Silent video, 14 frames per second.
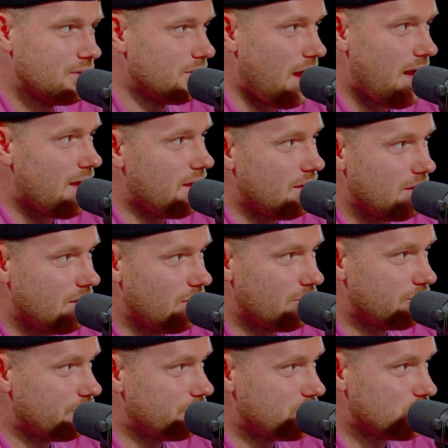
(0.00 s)
like, are
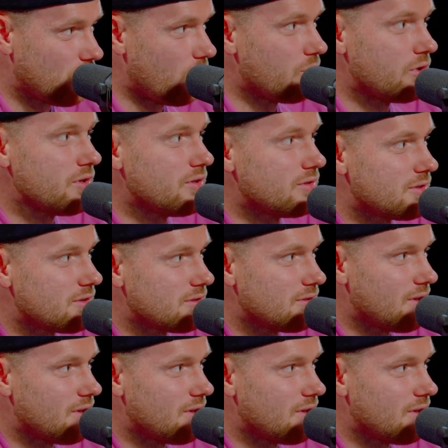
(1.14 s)
so good.